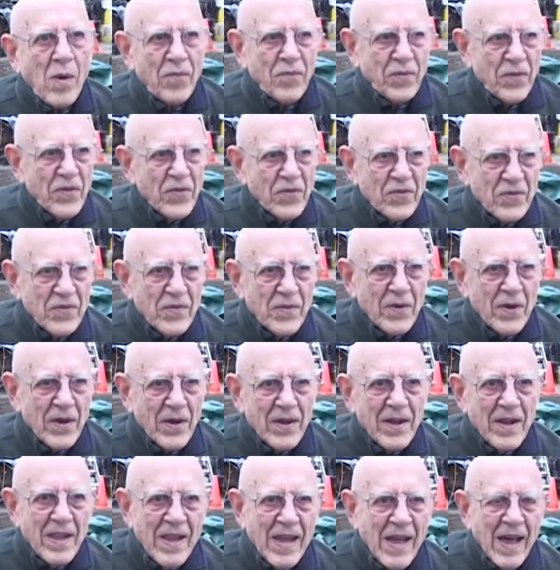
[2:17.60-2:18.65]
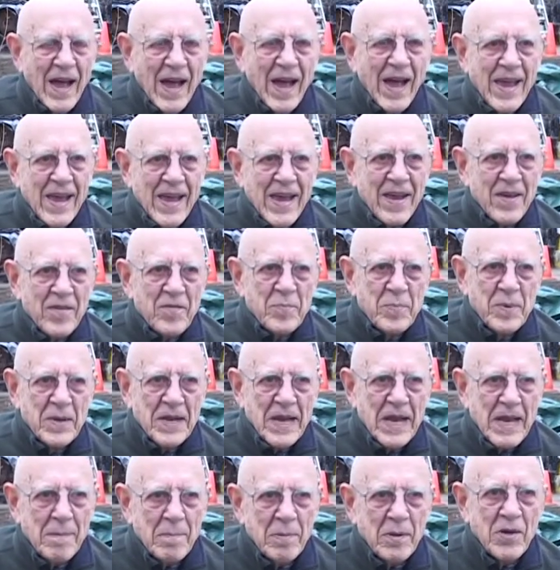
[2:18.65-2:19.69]
first of all, I have been
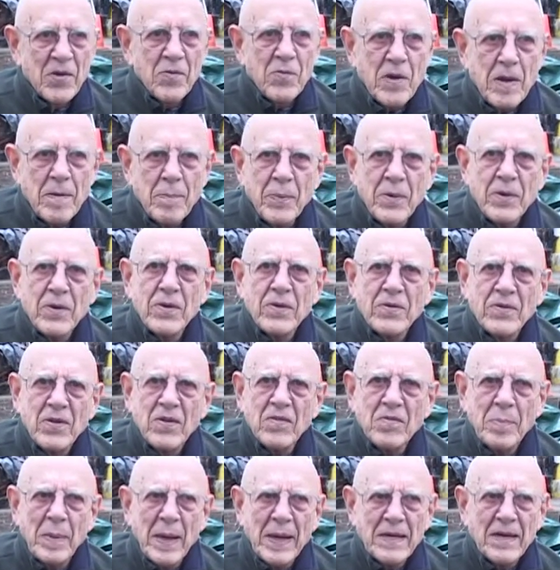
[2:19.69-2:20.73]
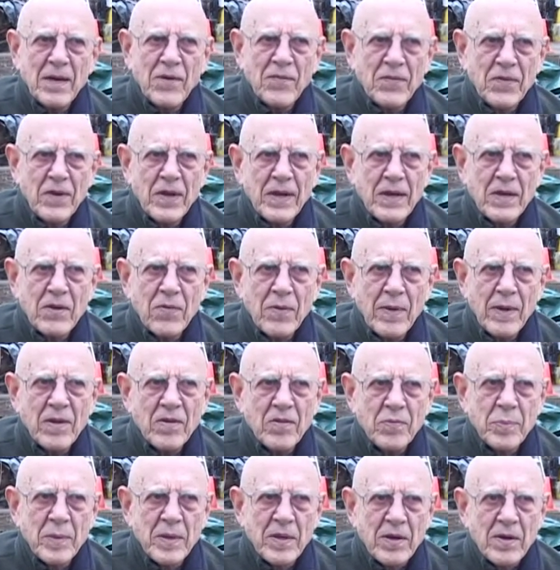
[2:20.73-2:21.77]
able to reproduce this magnifying
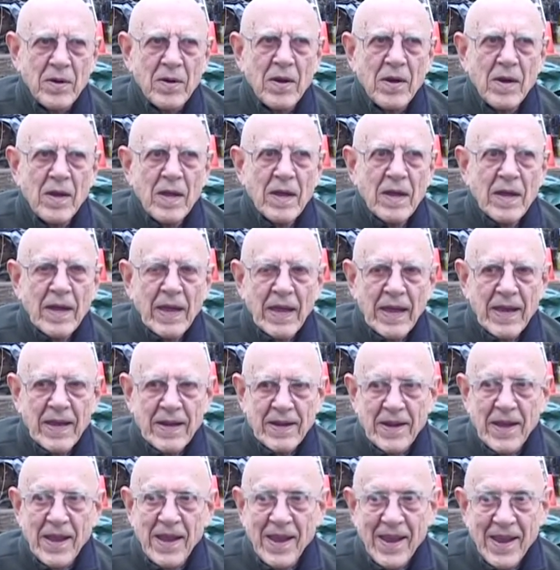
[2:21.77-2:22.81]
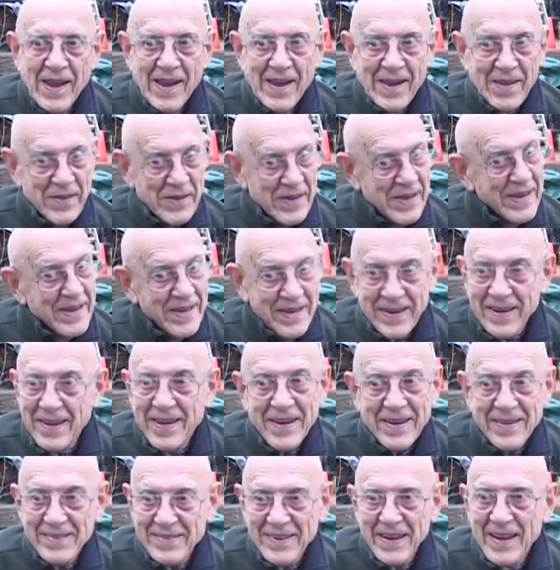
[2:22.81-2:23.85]
transmitter. And it
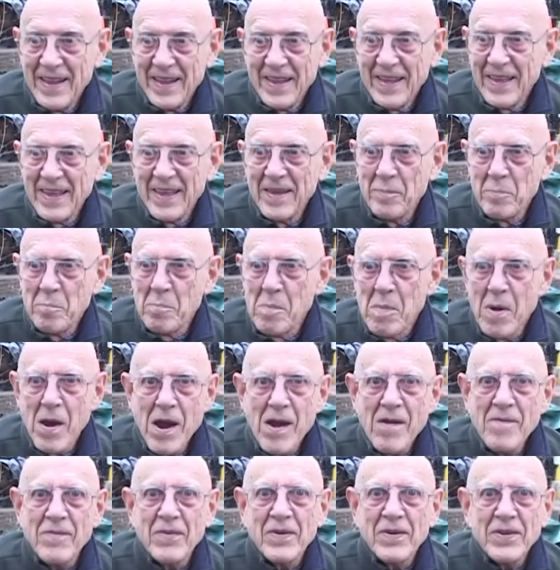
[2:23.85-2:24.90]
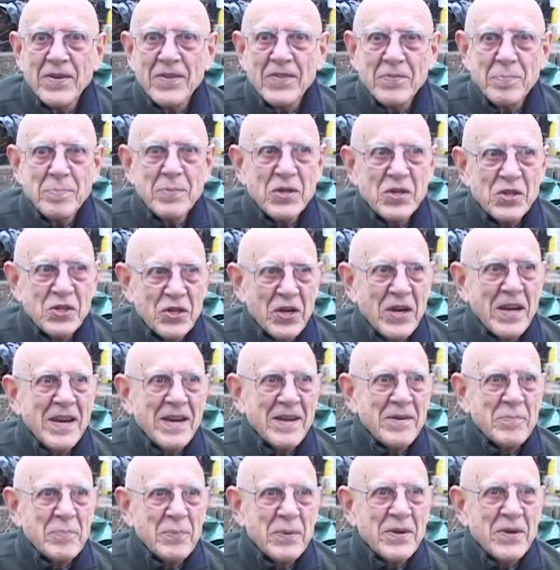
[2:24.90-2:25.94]
is a marvelous
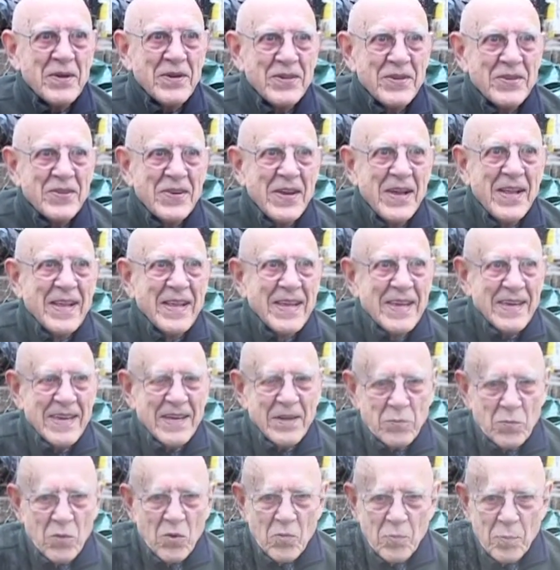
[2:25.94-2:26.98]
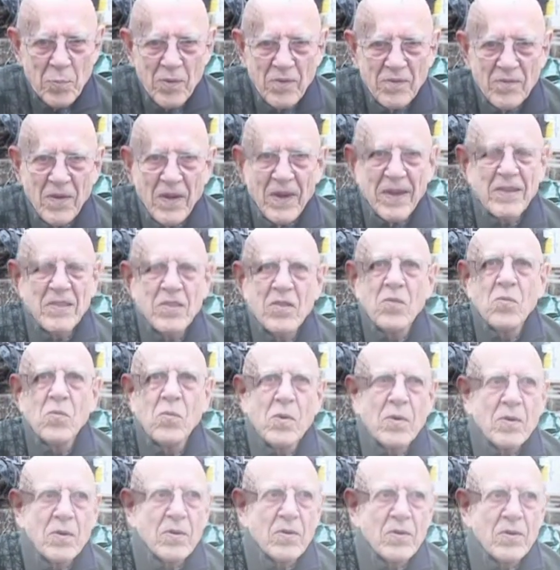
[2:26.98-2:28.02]
machine because it will provide the
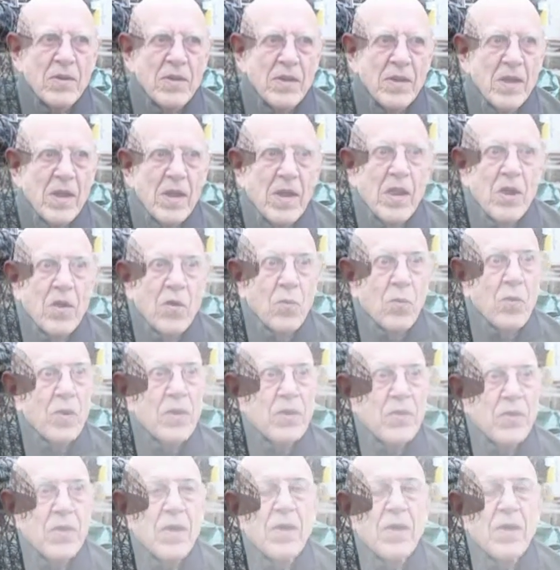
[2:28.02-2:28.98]
world with